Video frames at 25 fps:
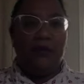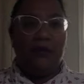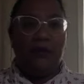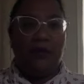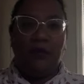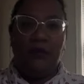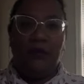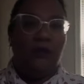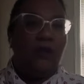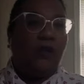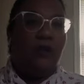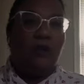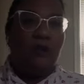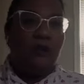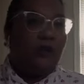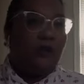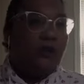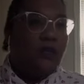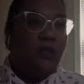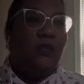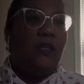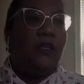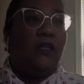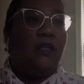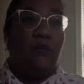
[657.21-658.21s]
Like you
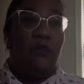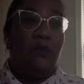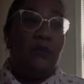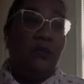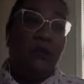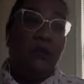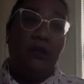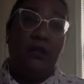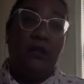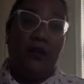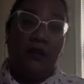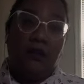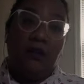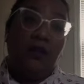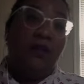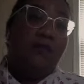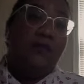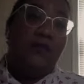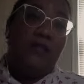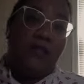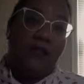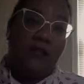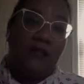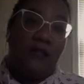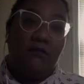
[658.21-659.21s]
look like you literally are
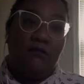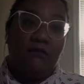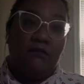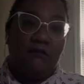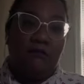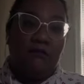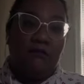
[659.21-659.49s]
levitating.